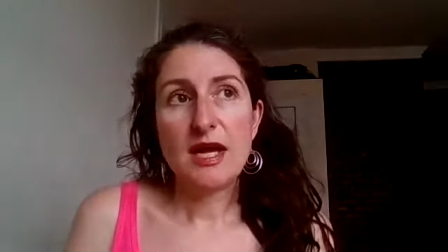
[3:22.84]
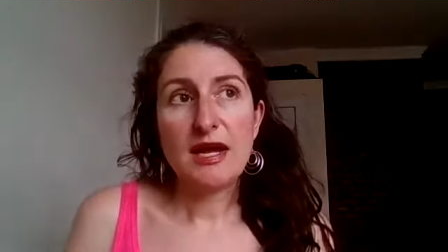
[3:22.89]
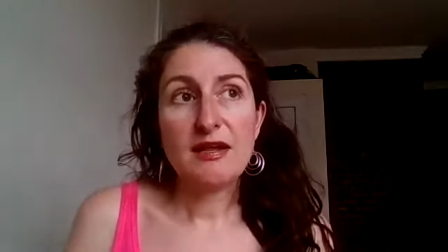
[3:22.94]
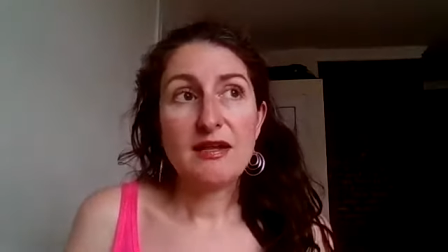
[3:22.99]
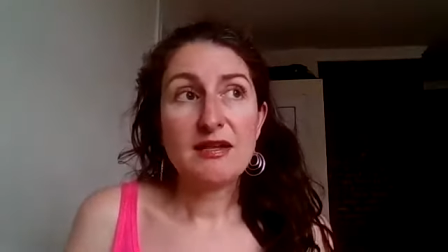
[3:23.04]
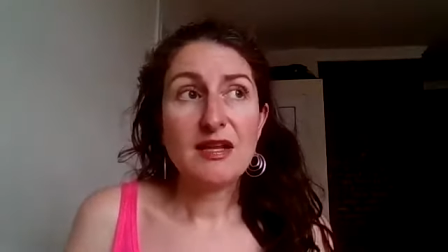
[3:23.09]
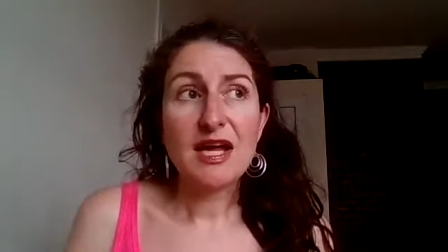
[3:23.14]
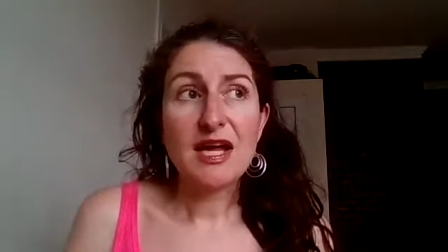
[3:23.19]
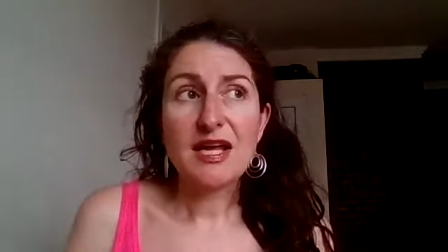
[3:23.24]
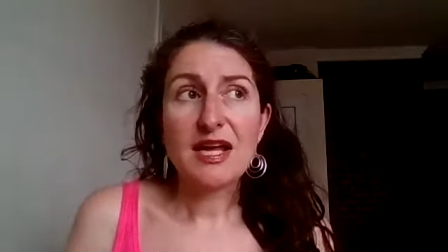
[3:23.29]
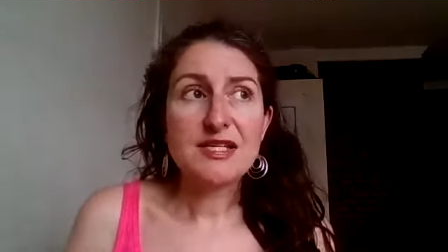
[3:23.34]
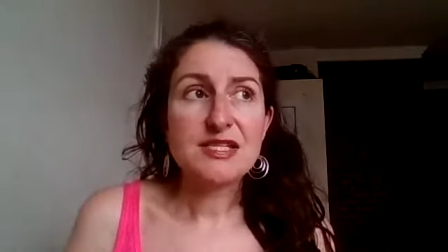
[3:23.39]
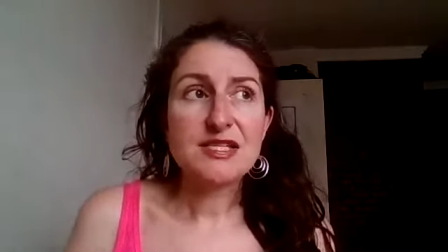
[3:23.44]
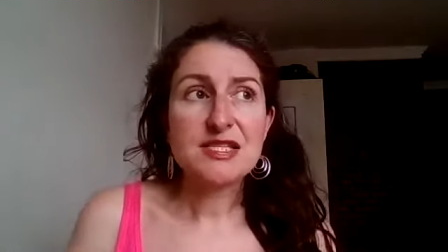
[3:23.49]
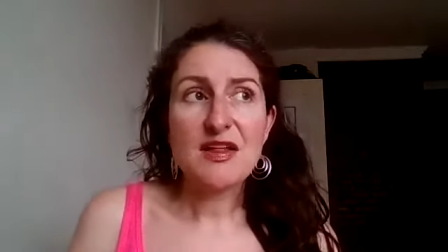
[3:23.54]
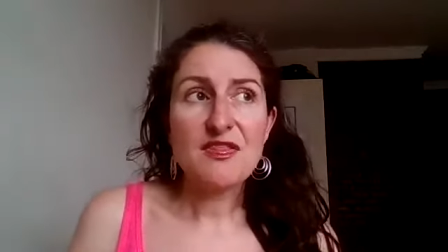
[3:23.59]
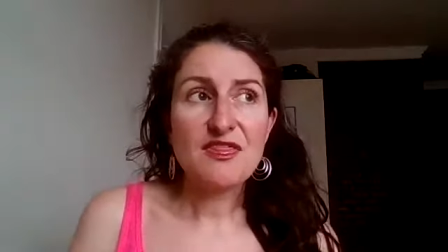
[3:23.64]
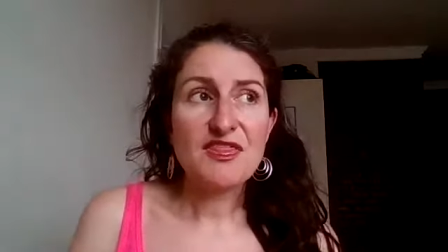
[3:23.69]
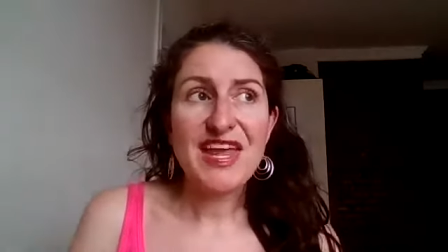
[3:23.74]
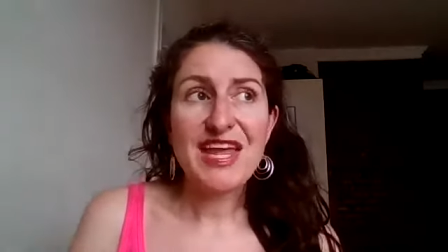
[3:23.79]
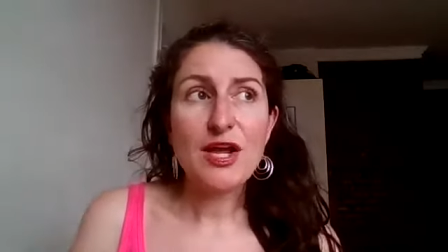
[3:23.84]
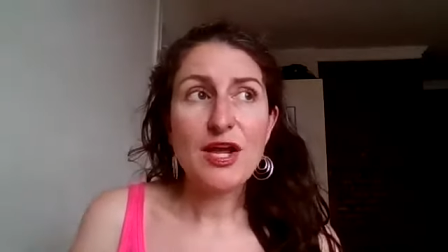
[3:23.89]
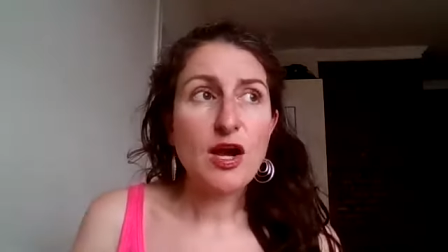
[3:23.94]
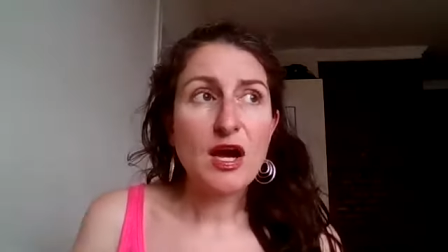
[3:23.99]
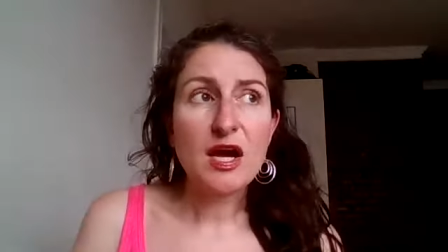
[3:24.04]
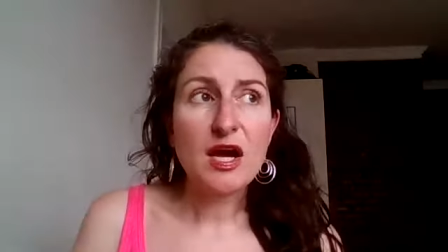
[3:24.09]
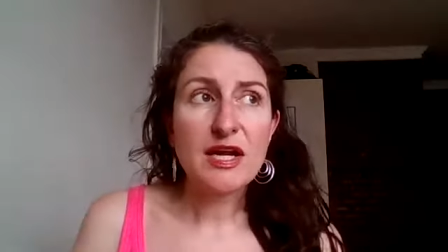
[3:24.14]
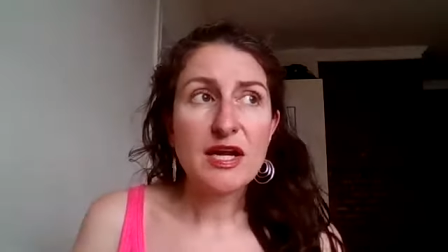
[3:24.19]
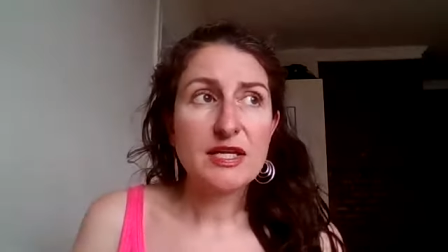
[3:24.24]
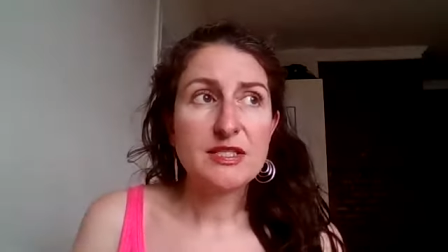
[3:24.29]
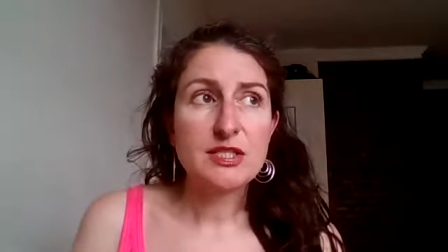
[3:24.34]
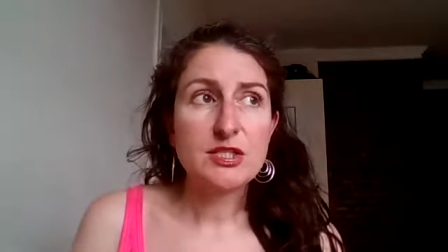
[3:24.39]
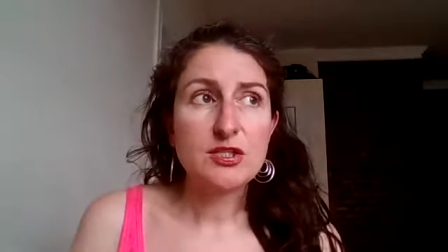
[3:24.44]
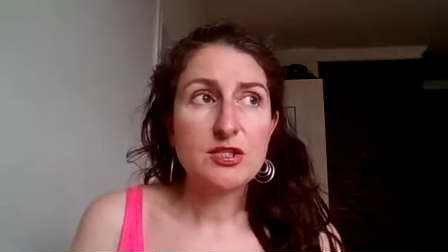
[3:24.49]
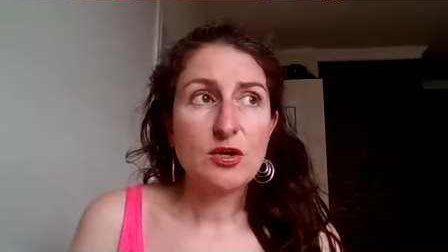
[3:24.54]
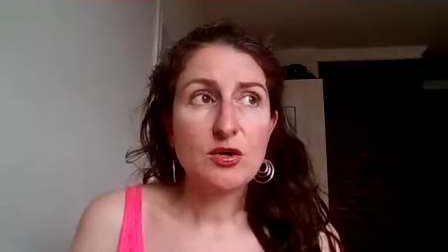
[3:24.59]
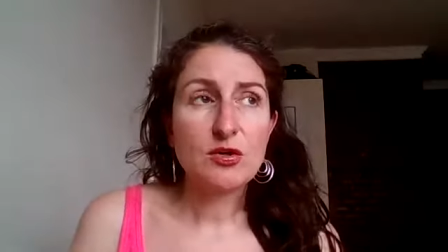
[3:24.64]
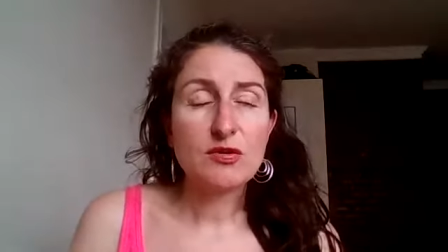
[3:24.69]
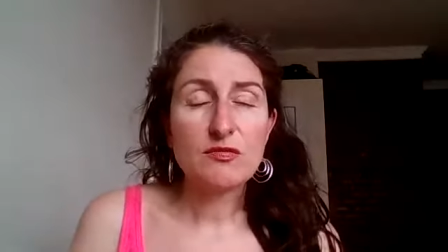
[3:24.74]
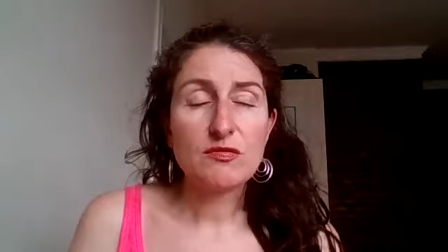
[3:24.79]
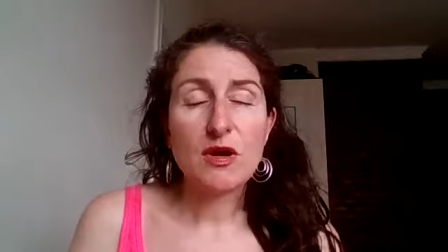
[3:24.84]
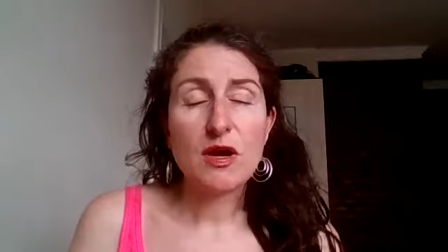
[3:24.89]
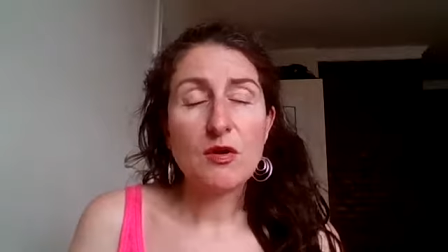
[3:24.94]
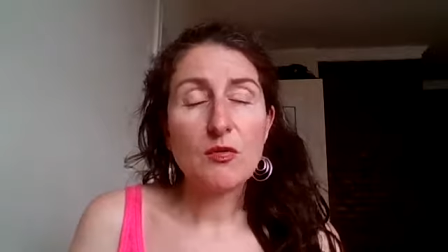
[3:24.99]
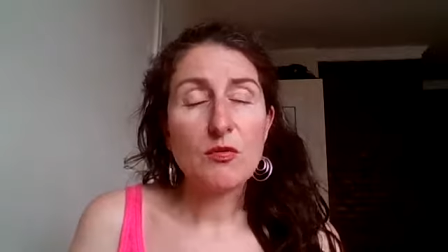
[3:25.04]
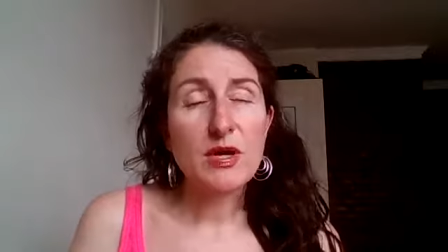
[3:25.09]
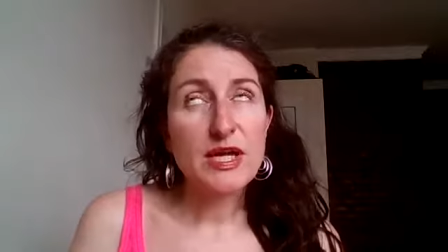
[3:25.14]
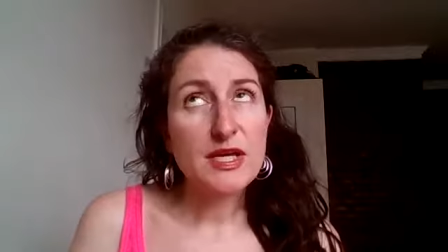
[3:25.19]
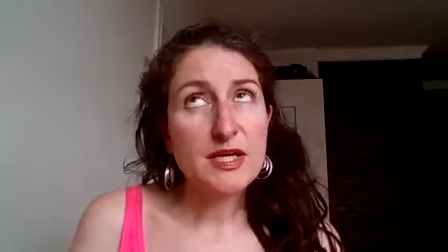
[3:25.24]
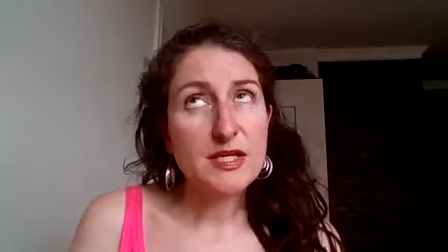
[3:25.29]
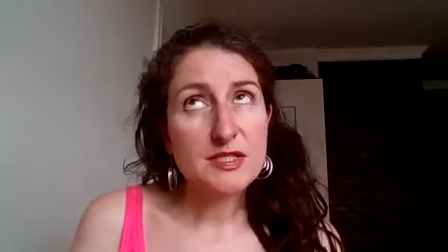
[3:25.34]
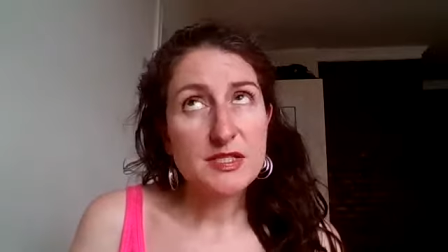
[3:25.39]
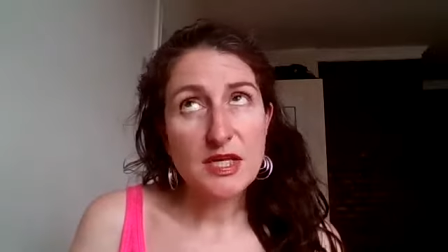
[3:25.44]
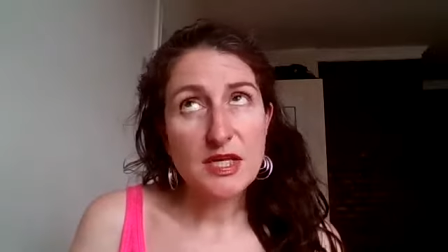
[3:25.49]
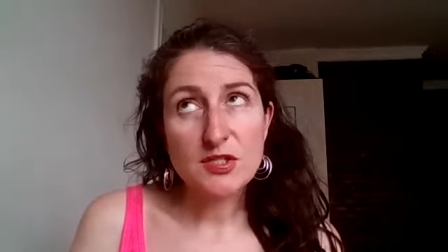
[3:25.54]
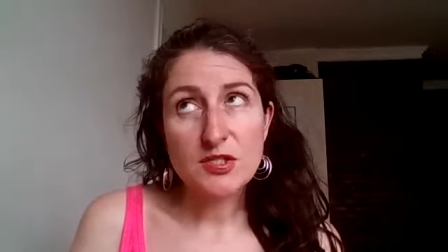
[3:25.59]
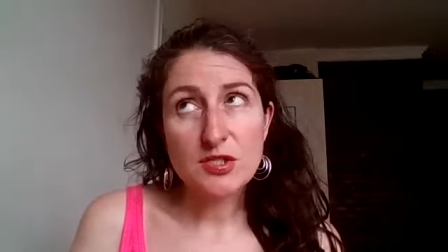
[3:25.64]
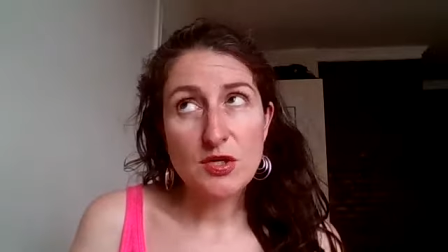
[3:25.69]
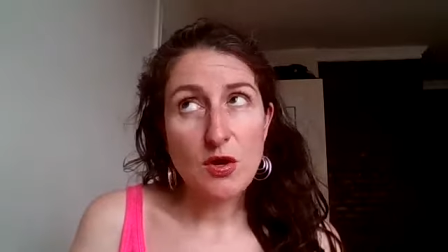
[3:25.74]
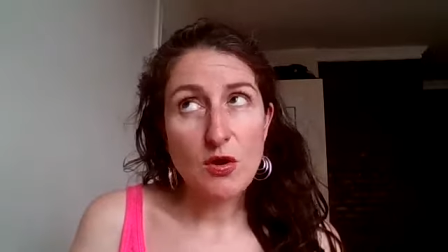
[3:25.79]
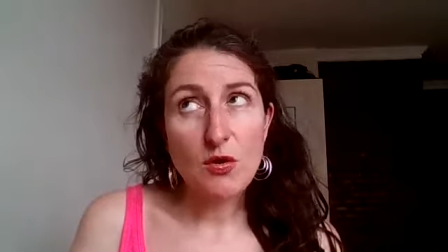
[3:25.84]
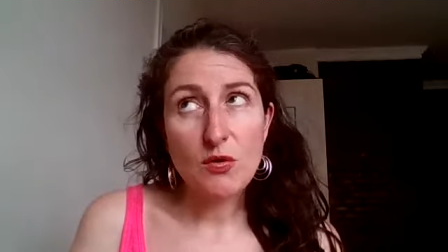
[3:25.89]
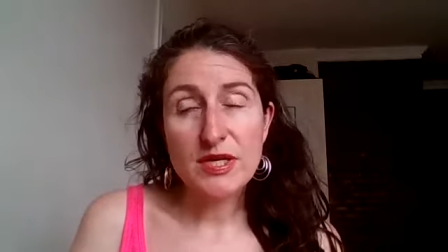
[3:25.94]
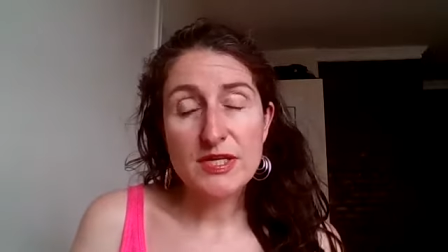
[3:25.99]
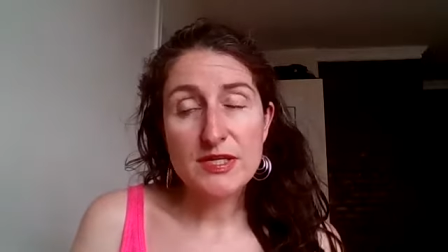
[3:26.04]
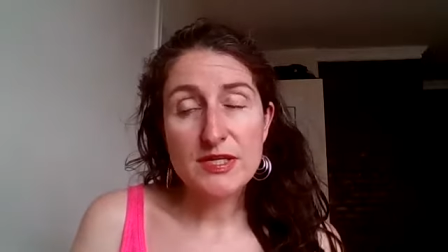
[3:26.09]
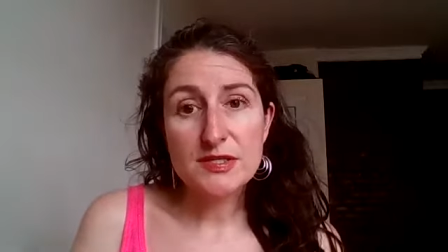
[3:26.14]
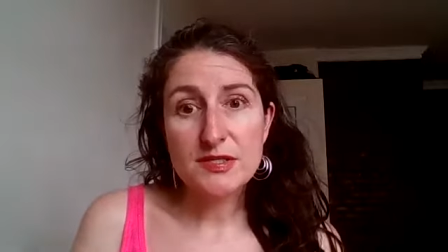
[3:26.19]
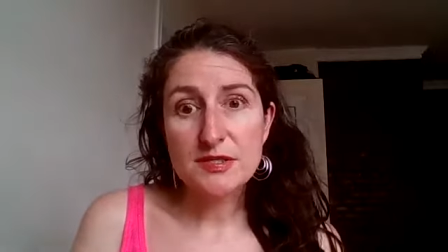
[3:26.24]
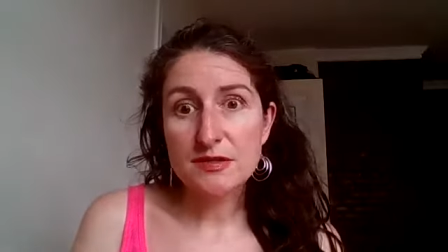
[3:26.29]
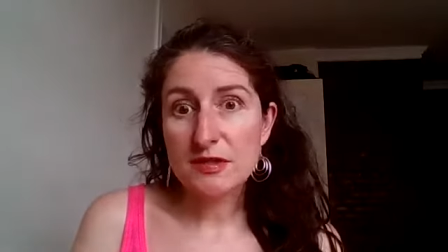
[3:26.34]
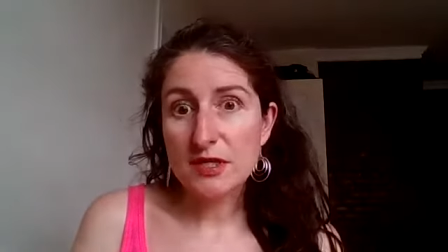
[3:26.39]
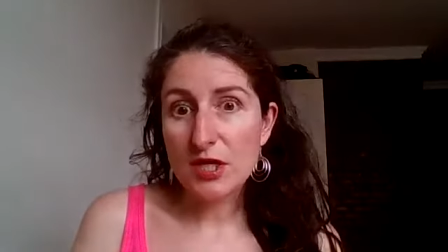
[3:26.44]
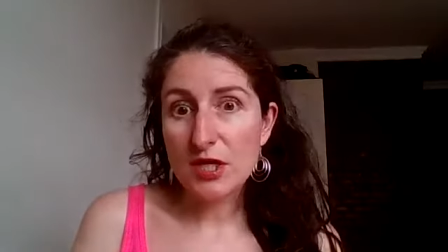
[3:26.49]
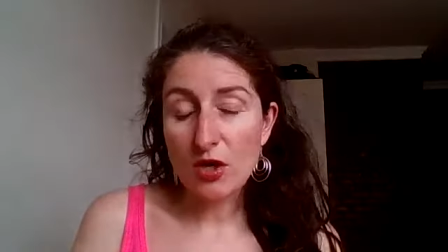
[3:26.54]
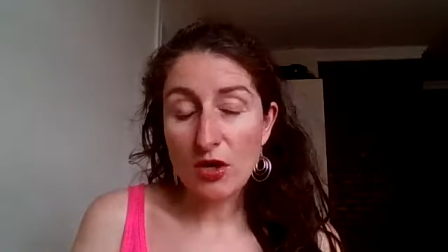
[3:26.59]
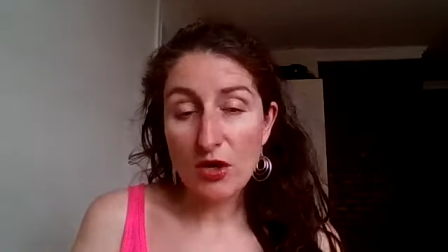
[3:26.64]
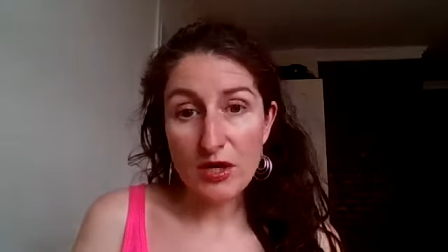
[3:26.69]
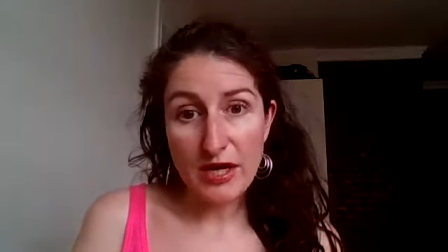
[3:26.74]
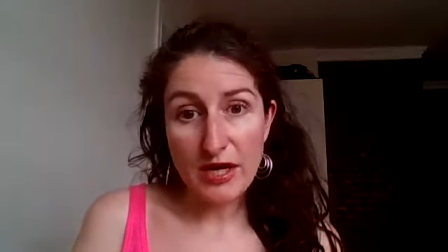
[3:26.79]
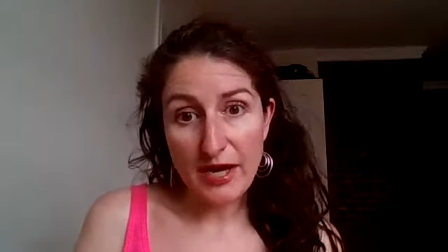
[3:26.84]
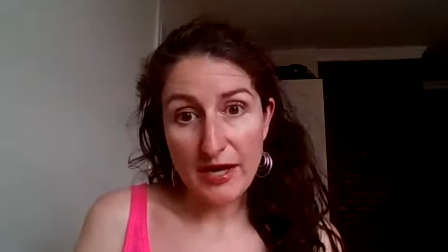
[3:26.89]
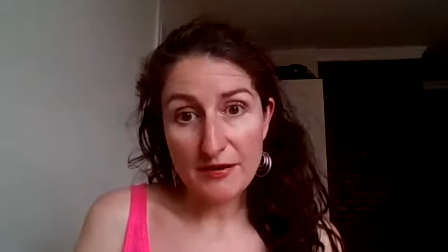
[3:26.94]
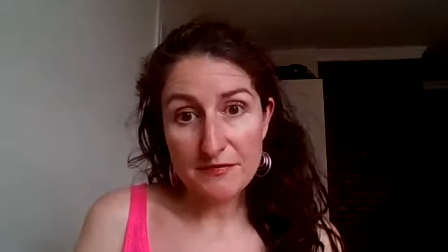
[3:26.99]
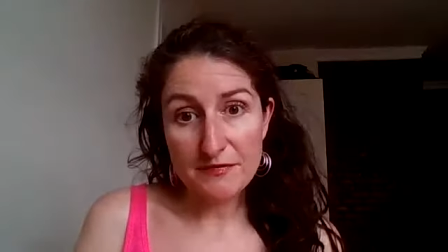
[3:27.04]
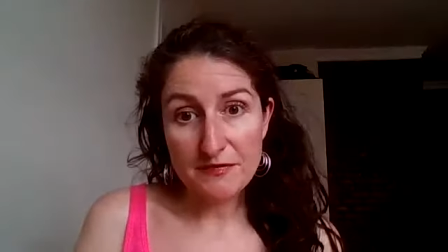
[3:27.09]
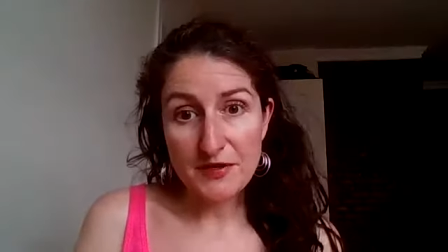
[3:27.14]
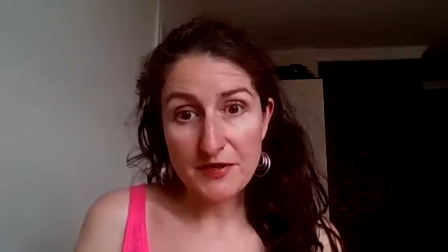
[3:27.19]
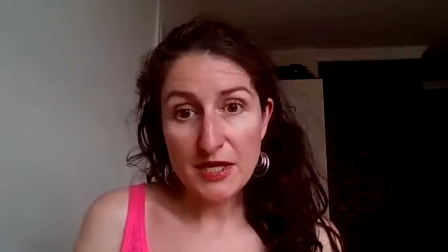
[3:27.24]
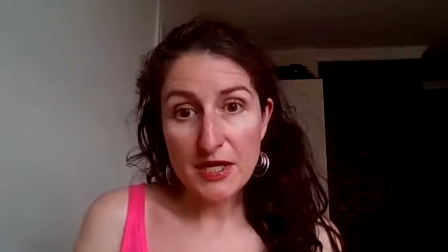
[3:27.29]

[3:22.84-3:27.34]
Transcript: and like i said thank god i didn't go the wrong way because i so easily could have